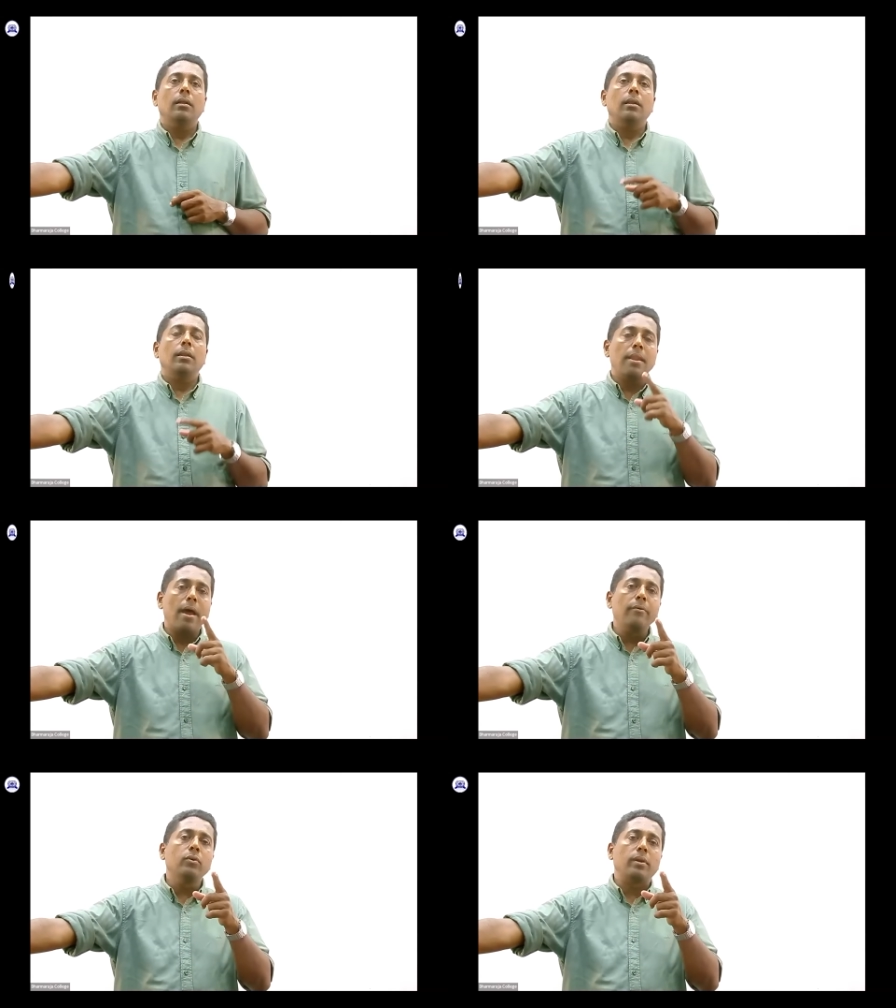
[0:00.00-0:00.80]

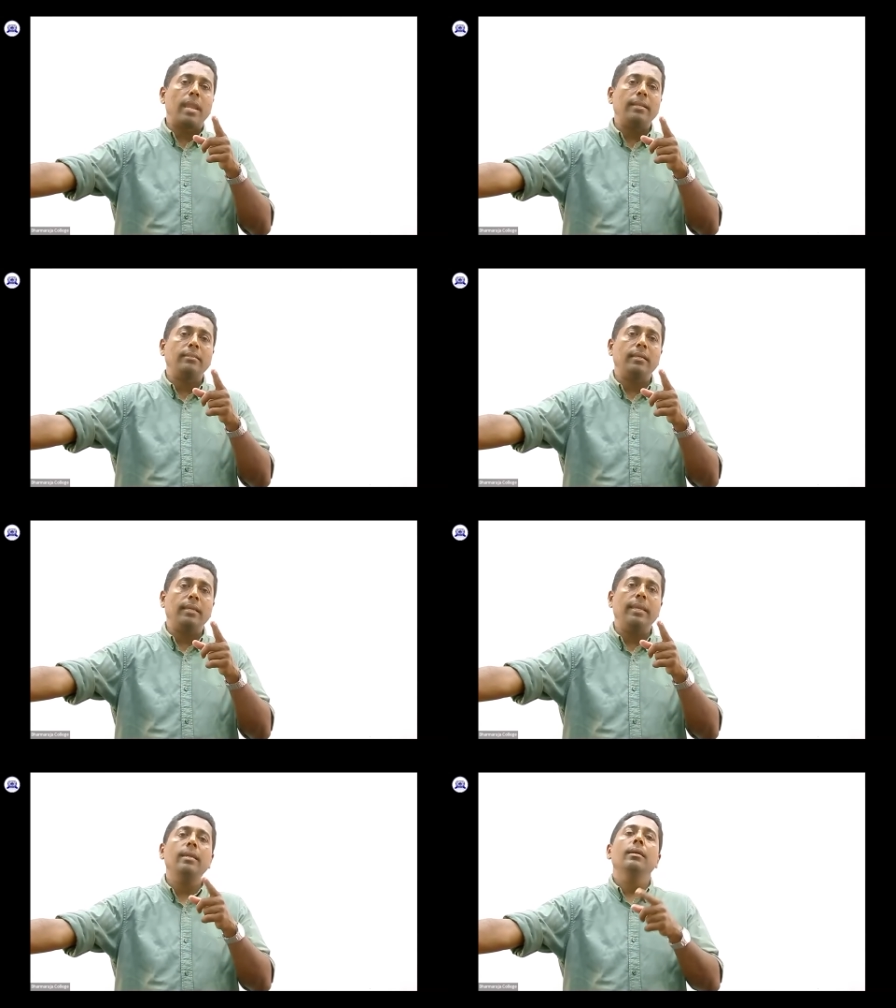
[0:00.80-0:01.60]
Now you can
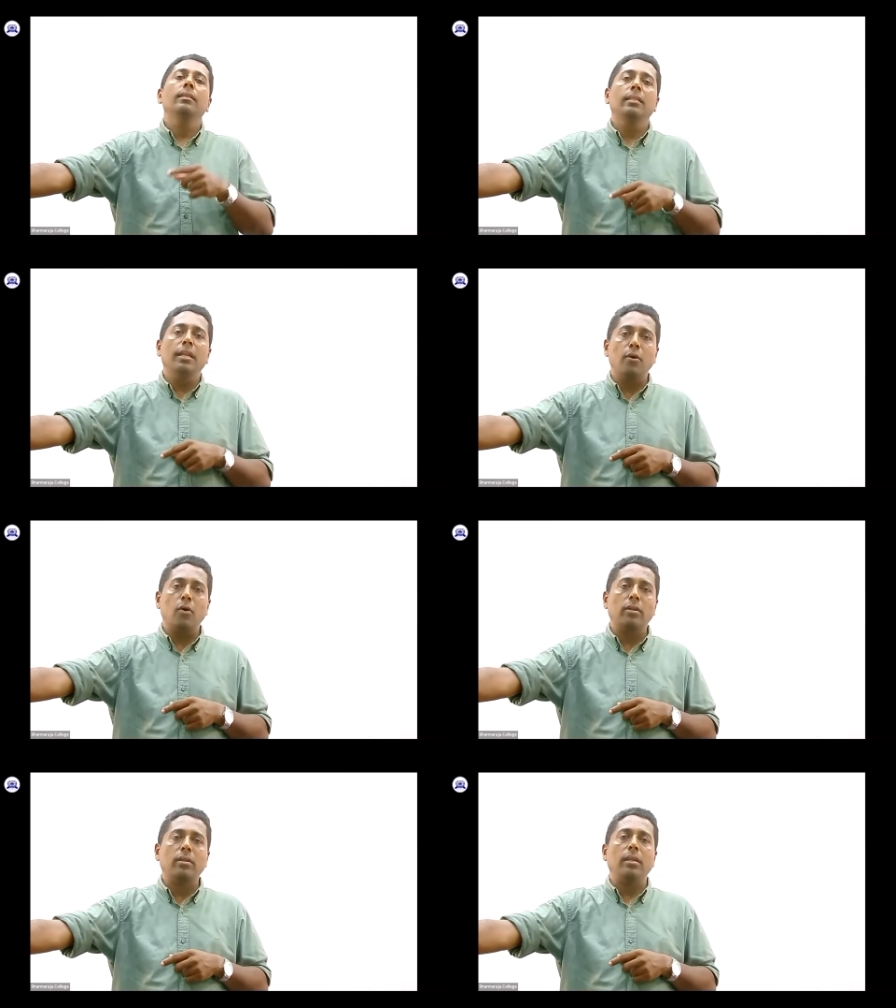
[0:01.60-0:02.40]
see the
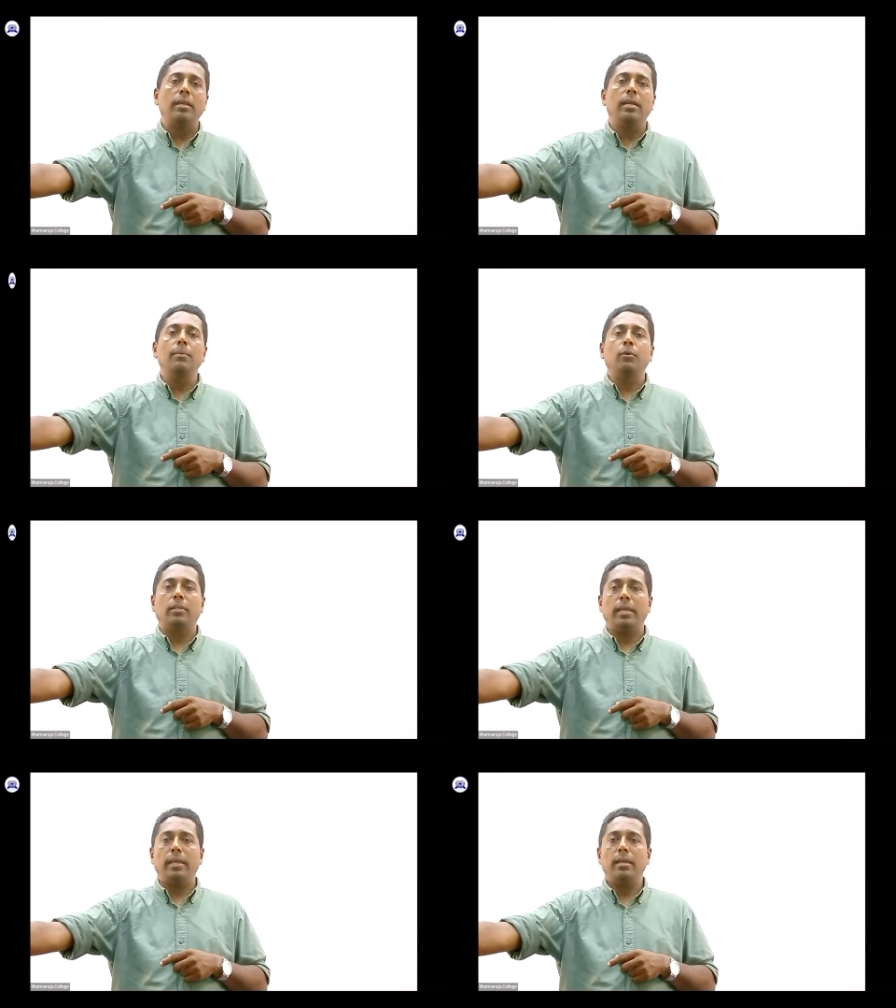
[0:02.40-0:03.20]
note clearly put here.